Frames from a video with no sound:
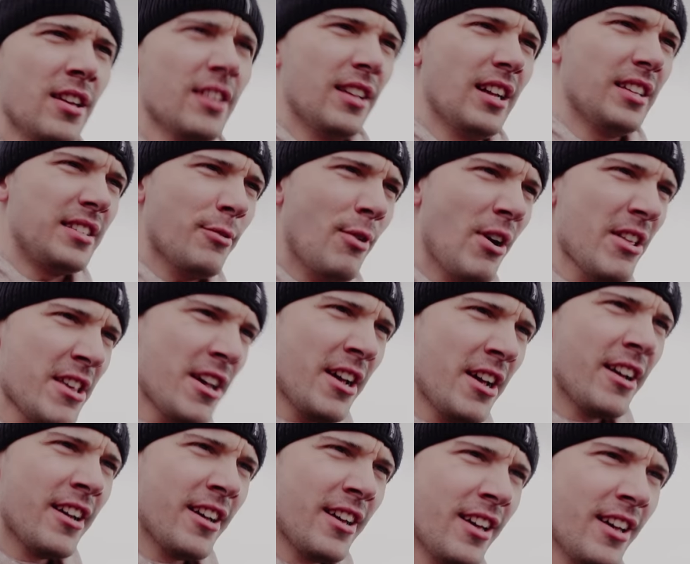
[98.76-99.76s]
That's the one?
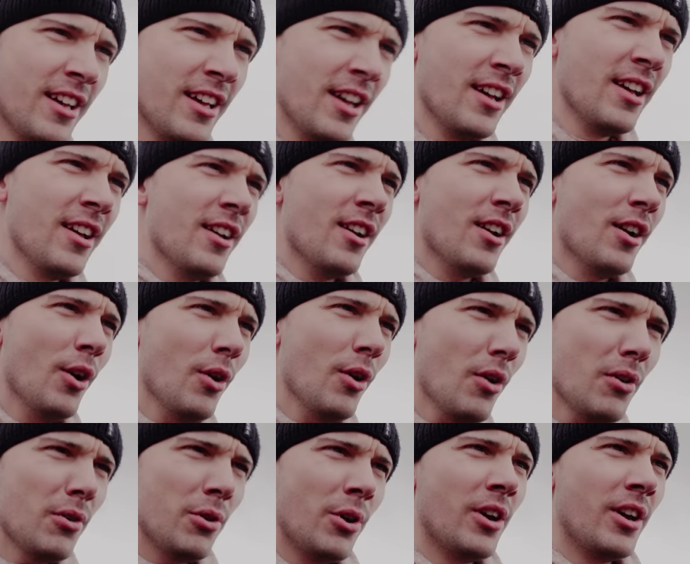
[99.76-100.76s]
That's the one.
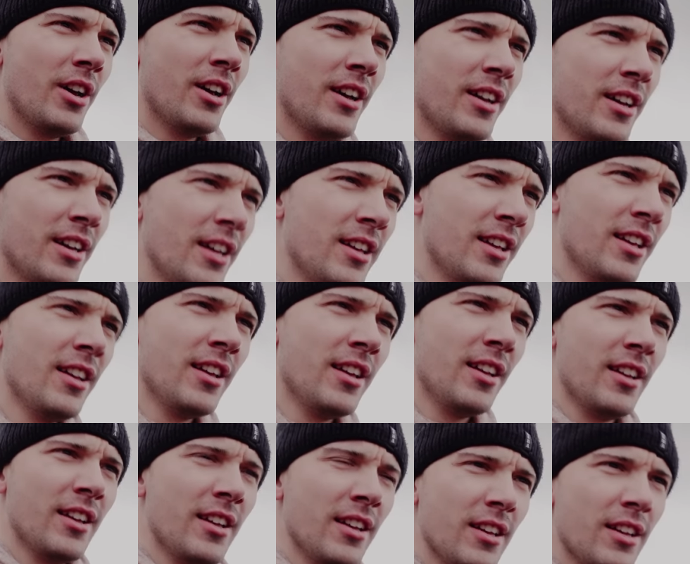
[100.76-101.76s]
Woo! Way bigger than
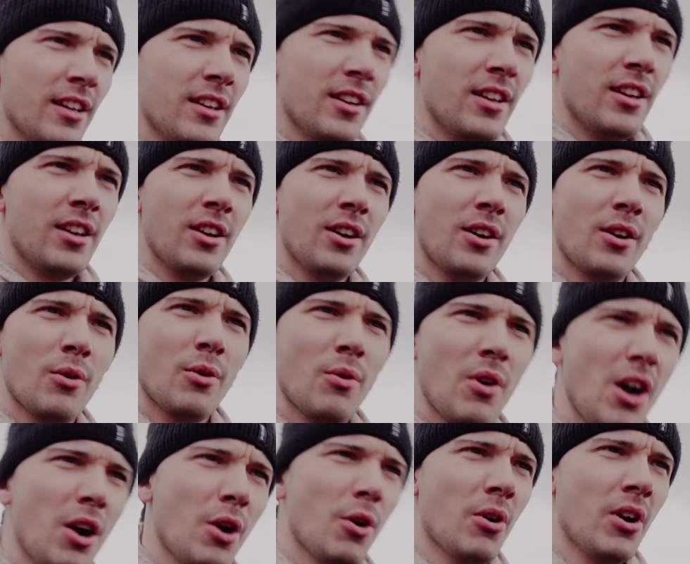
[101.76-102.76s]
before. Jesus.
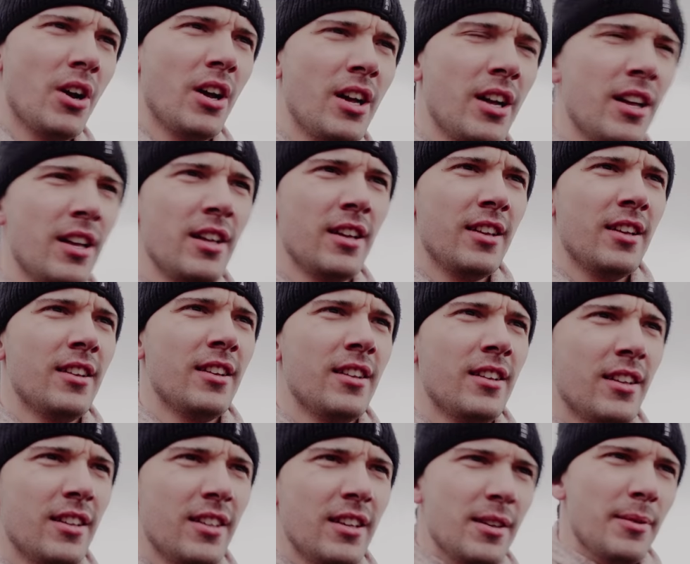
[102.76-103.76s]
Whoa. So huge.
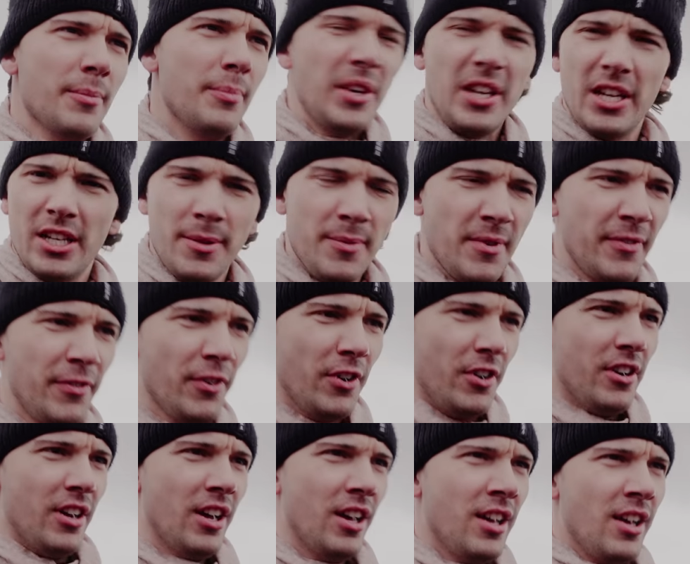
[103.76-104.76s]
Bigger than
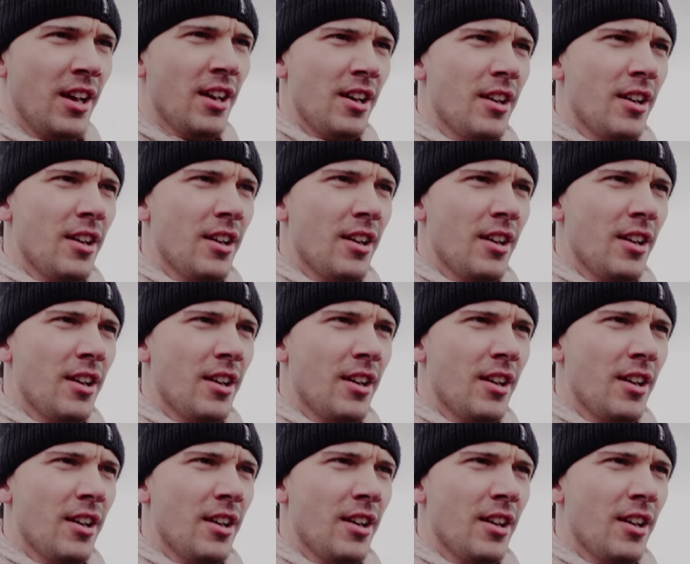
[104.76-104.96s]
before.